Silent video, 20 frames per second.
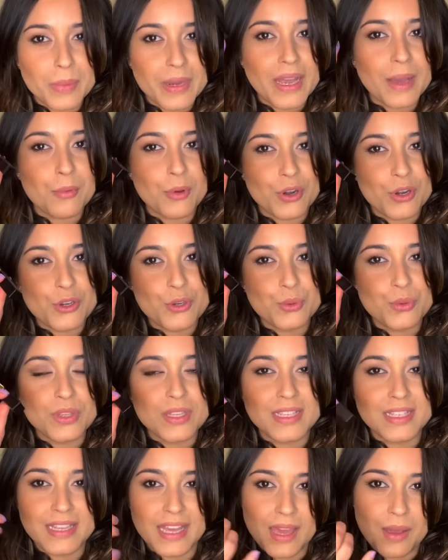I'm going to do the
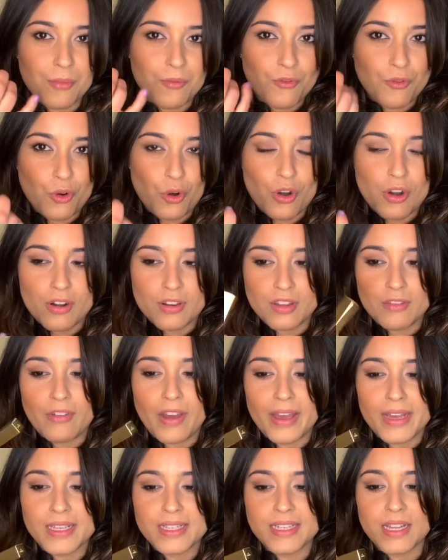same for the
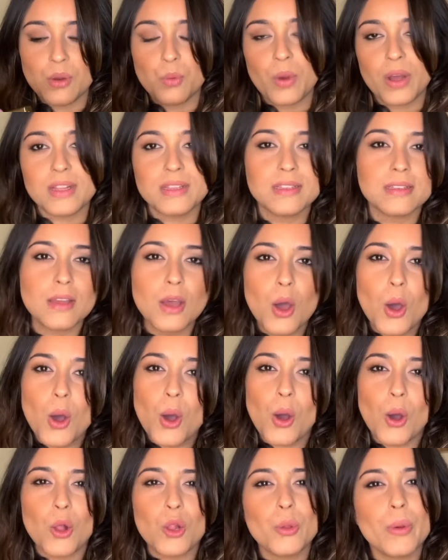YSL ones.
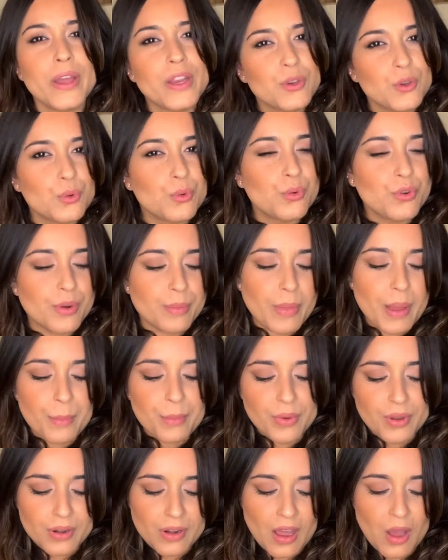Although I do
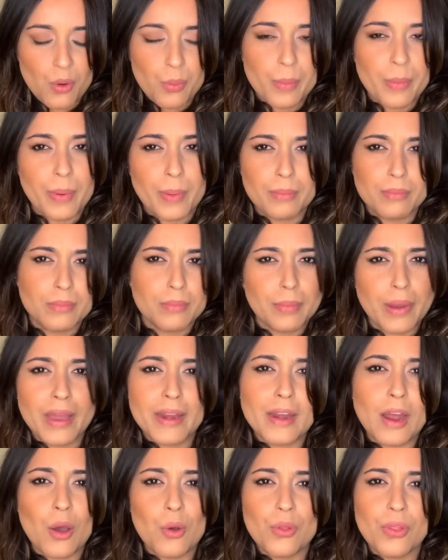remember by
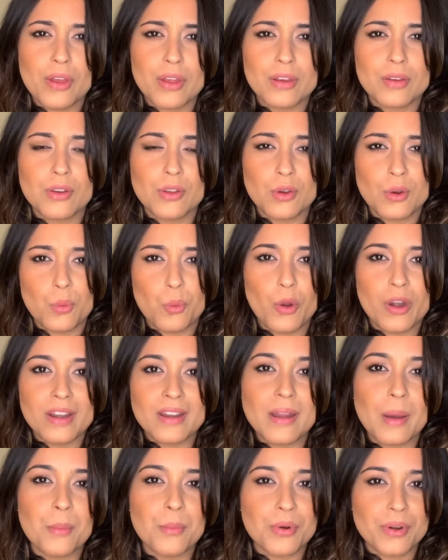now that, what
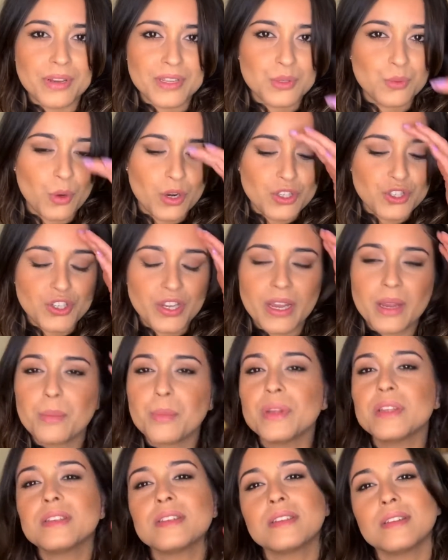number is what shade, but
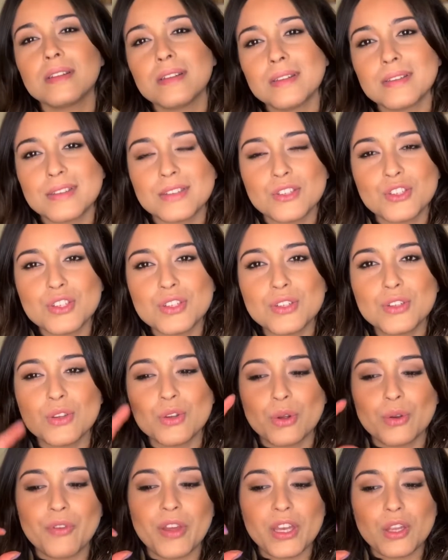still, it's just,
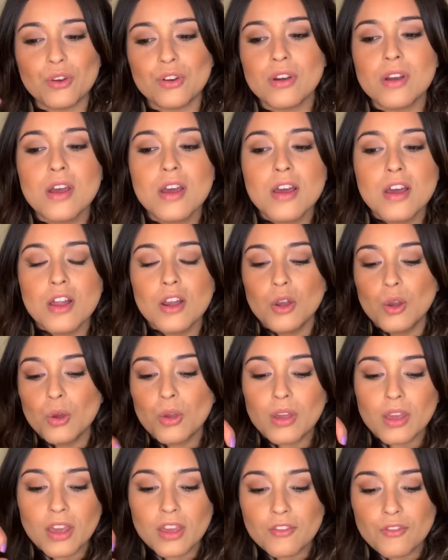when you're
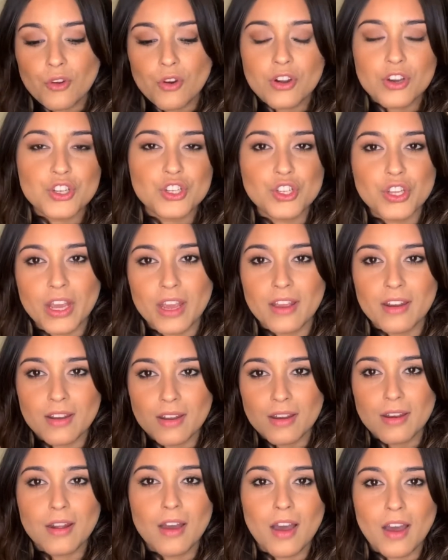looking for a shade in
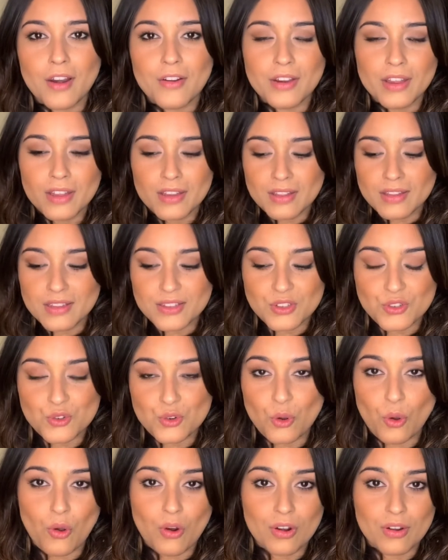a hurry in this
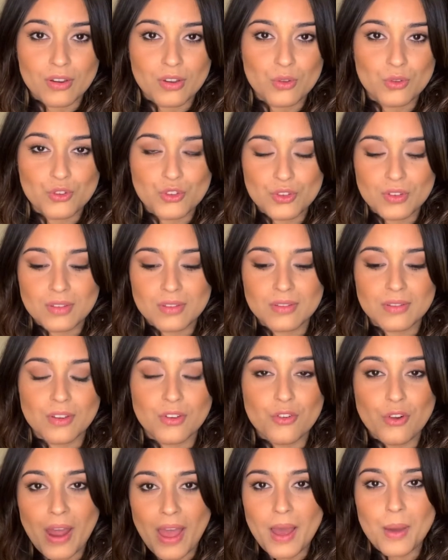drawer, you just
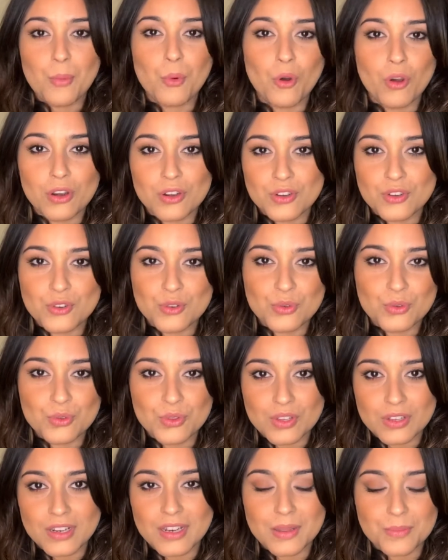grab on to the
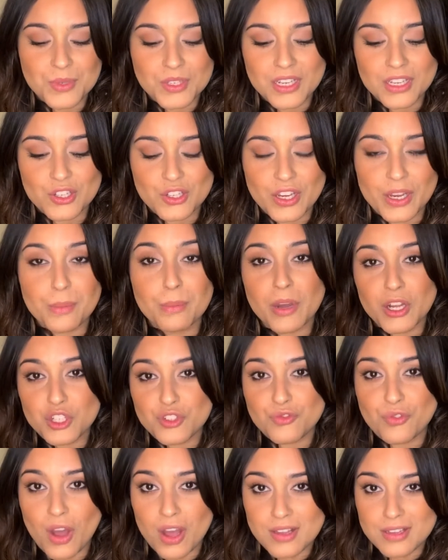lipstick shade much
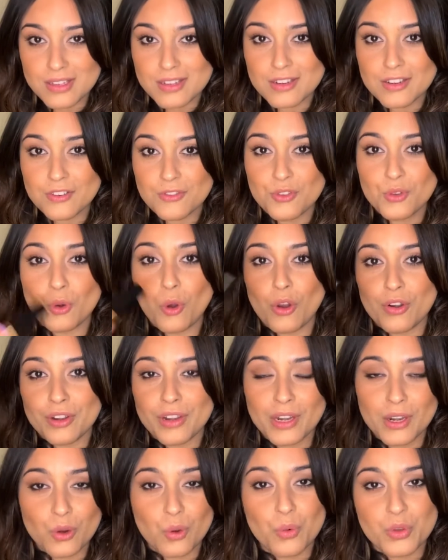faster if you already
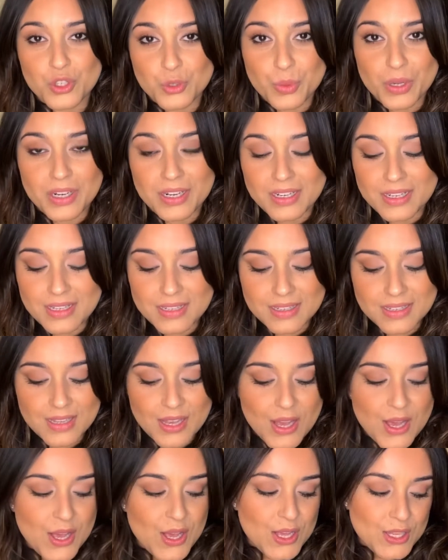know which one it is.
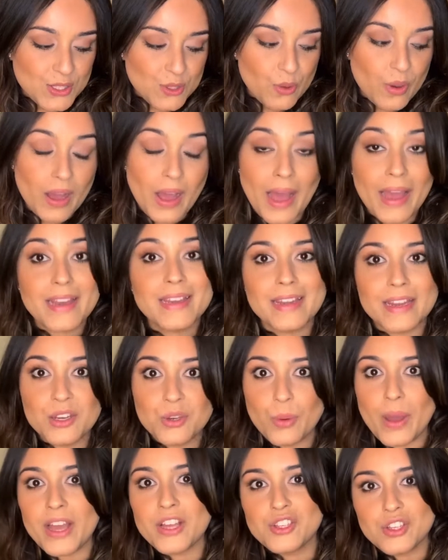So I tend to
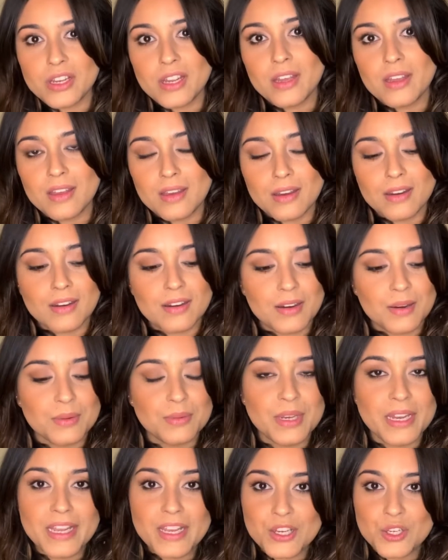actually
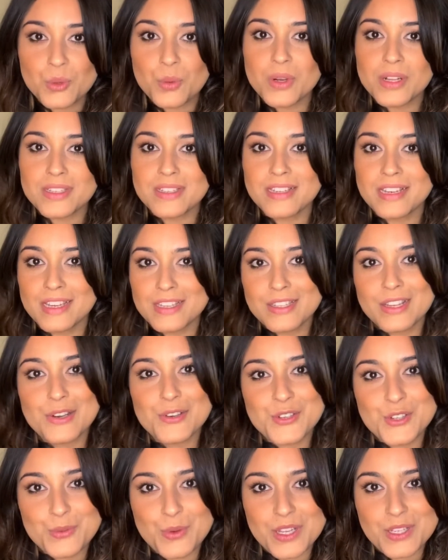lean towards the
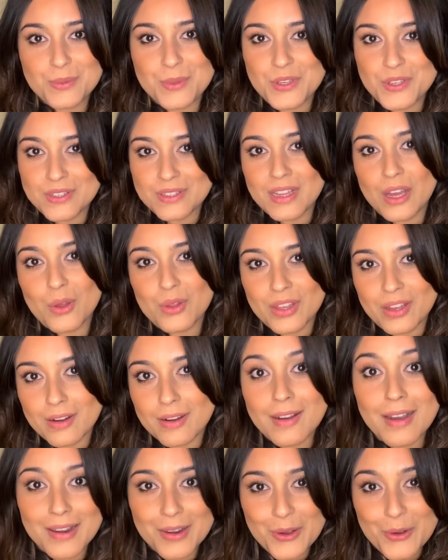Eldridge ones because now they're
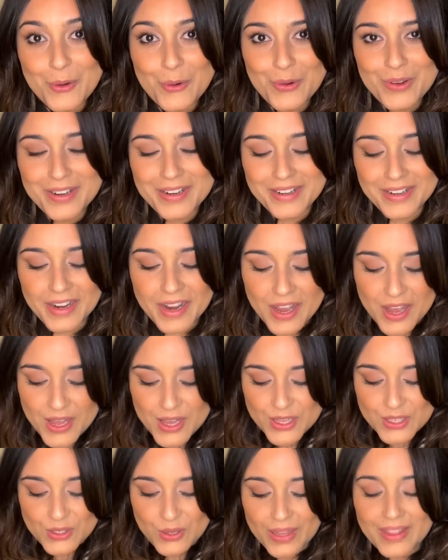color coded.
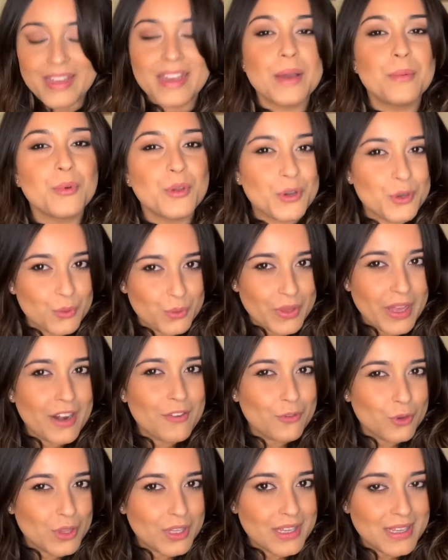So I think I'm going to do that for
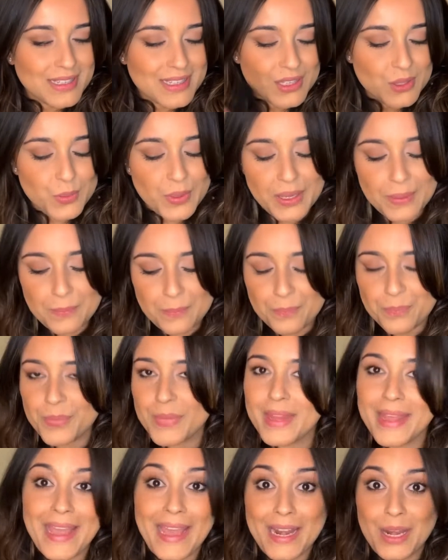these as well.
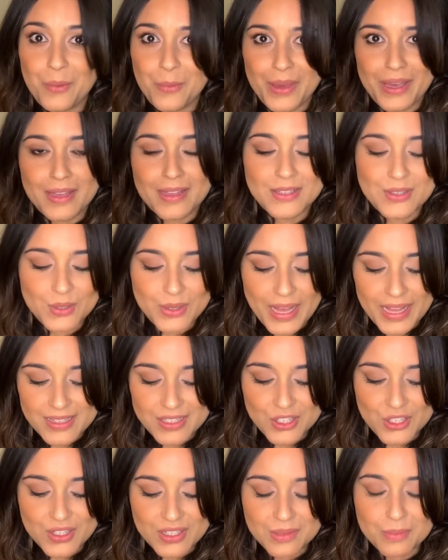Anyway, so that's
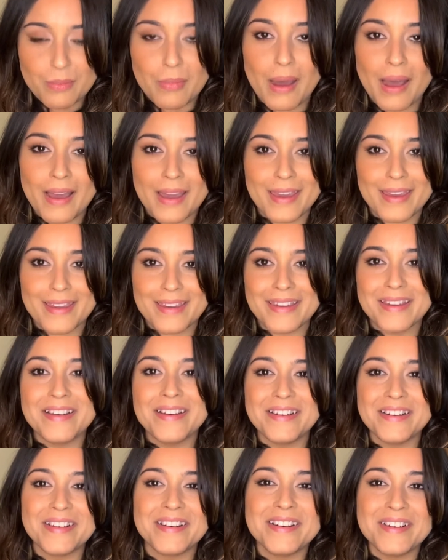just my
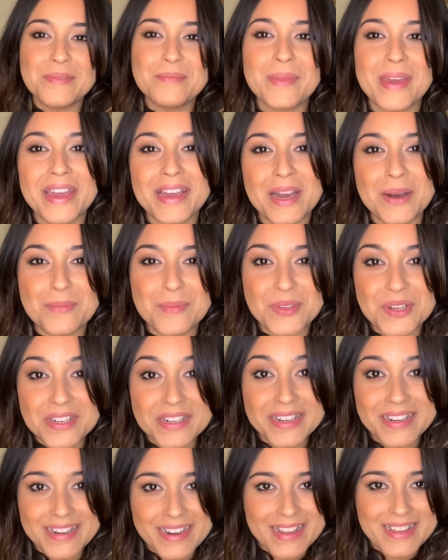makeup
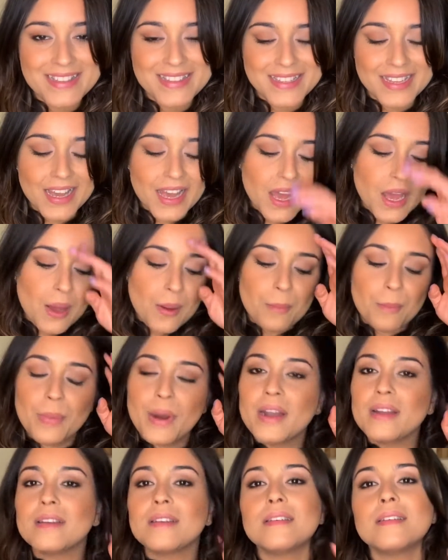nerdiness,
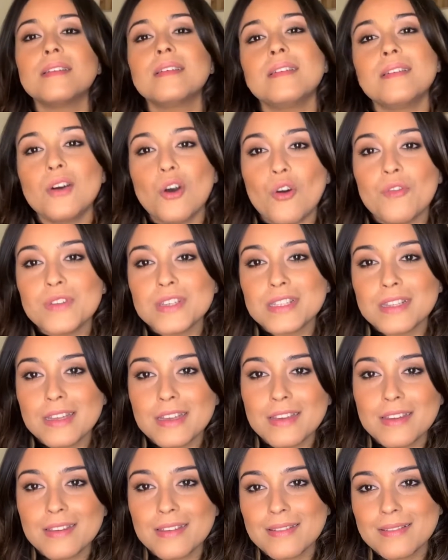but
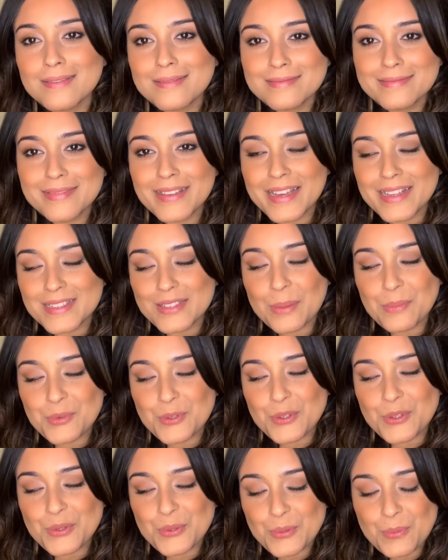obviously it's up to
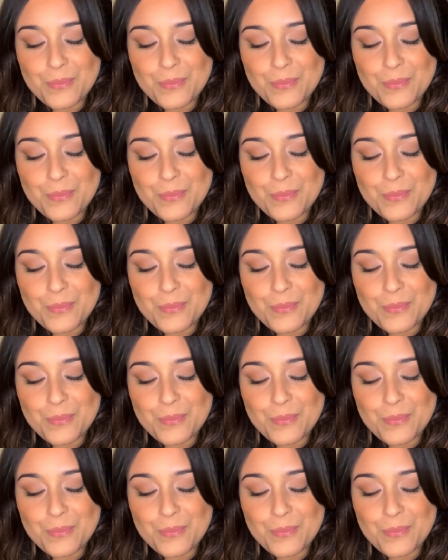you.